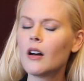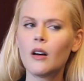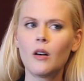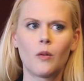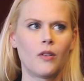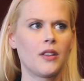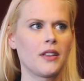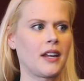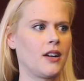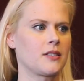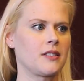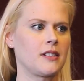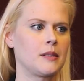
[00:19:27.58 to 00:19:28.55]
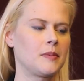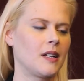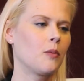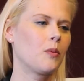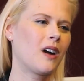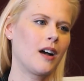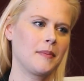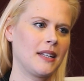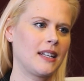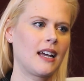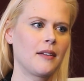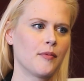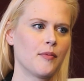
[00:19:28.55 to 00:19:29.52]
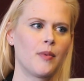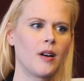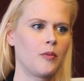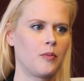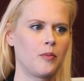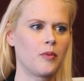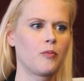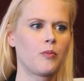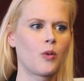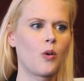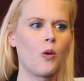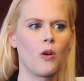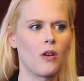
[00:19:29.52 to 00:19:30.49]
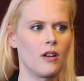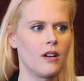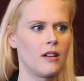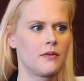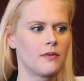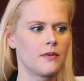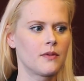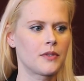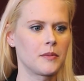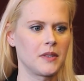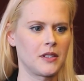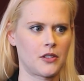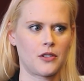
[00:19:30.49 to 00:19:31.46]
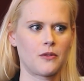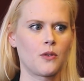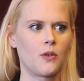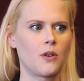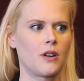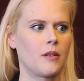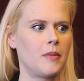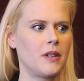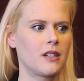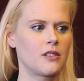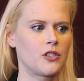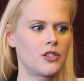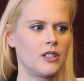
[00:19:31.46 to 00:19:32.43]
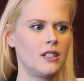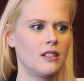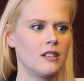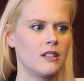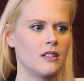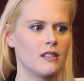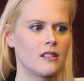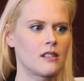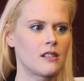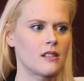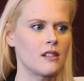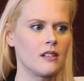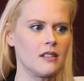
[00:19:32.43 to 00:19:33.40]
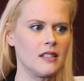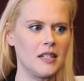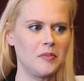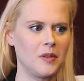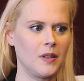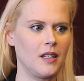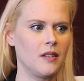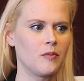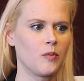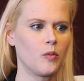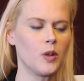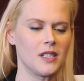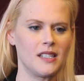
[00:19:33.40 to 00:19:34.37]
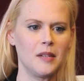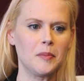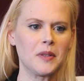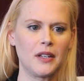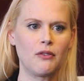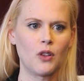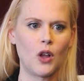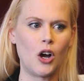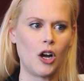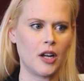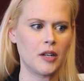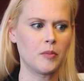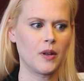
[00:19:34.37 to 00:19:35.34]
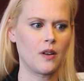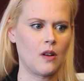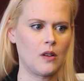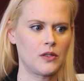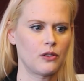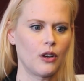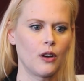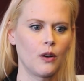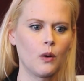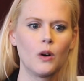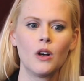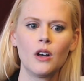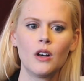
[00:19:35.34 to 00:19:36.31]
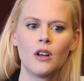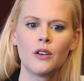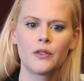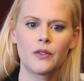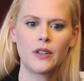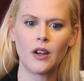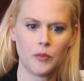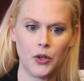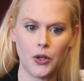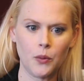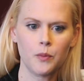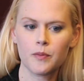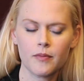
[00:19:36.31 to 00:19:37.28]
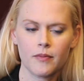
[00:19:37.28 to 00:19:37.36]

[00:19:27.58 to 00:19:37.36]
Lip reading: Oh, of all the characters Korra from Legend of Korra, because she is deeply flawed, but also, you know,